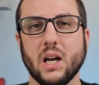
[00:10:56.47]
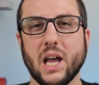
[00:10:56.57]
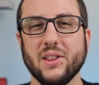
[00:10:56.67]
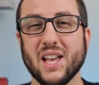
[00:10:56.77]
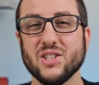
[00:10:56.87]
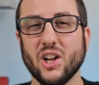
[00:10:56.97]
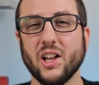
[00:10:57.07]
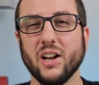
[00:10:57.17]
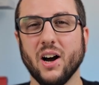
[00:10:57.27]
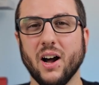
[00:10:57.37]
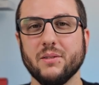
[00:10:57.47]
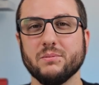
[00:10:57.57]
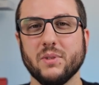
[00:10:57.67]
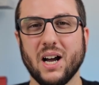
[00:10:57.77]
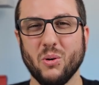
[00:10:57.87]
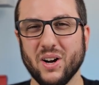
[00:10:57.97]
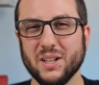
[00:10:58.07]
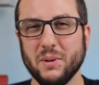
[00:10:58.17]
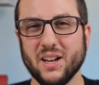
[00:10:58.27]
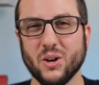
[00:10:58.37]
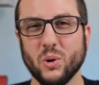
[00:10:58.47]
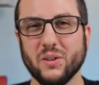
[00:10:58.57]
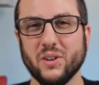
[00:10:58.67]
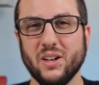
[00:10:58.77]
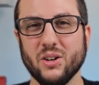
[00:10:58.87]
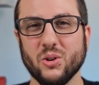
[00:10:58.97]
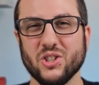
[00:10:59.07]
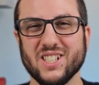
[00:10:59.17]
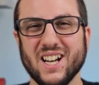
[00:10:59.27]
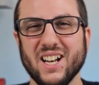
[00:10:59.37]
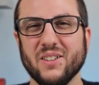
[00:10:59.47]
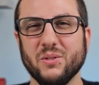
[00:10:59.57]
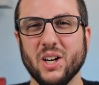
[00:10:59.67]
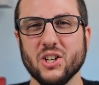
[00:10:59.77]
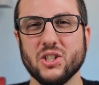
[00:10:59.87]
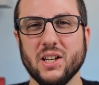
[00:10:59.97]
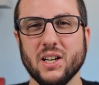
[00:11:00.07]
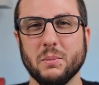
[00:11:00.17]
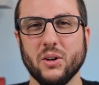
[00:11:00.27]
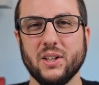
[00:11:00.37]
And that's all I got. I wanted to make a quick video just kind of gushing about the